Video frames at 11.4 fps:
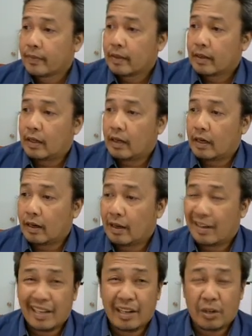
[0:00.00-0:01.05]

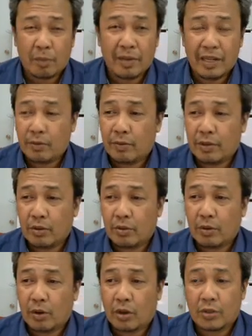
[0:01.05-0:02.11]
That normally
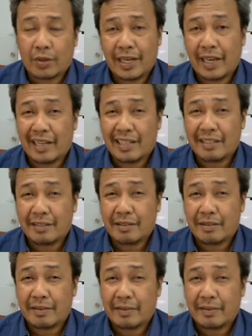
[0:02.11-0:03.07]
loss or gain is